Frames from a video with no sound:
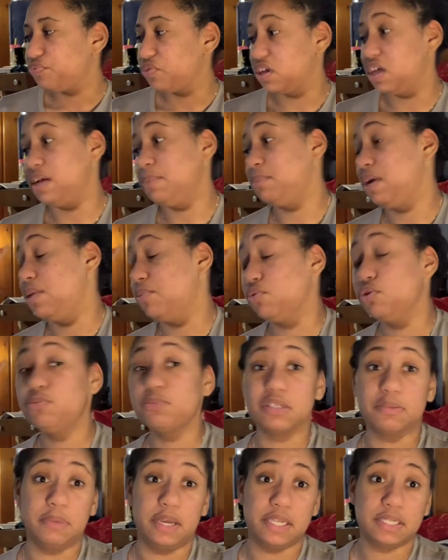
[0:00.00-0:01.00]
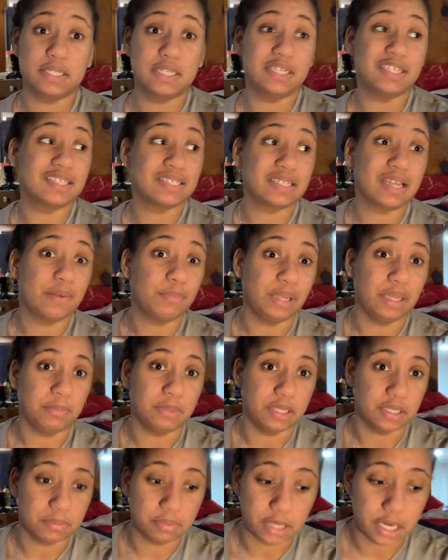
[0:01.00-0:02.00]
if my room's a mess, that does not make
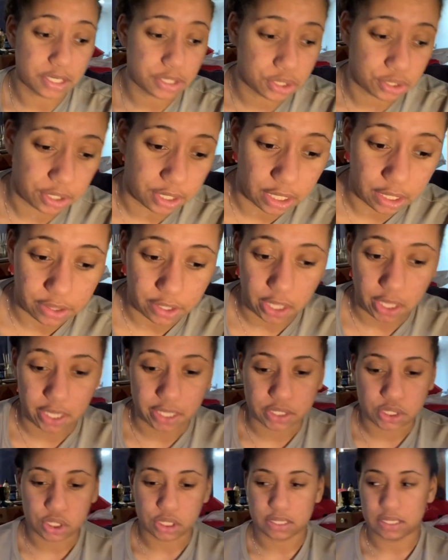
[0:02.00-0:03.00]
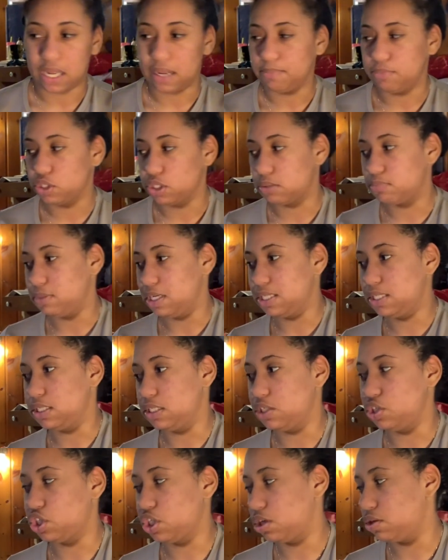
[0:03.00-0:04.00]
me depressed or anything. It's just, I'm just messy
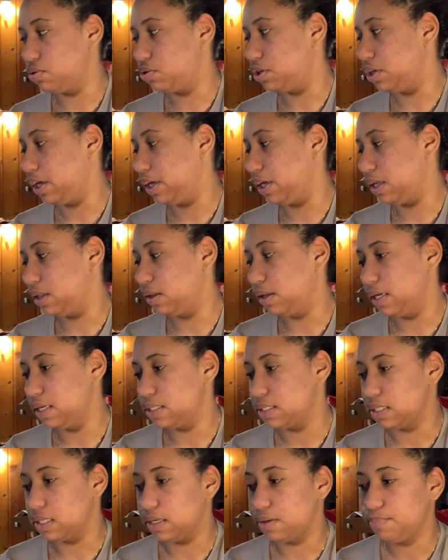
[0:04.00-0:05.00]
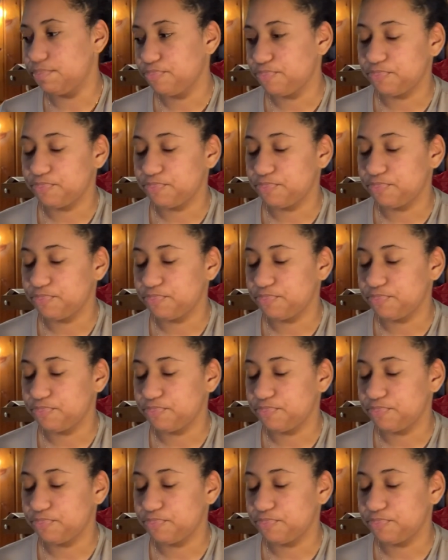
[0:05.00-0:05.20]
in general and I get lazy.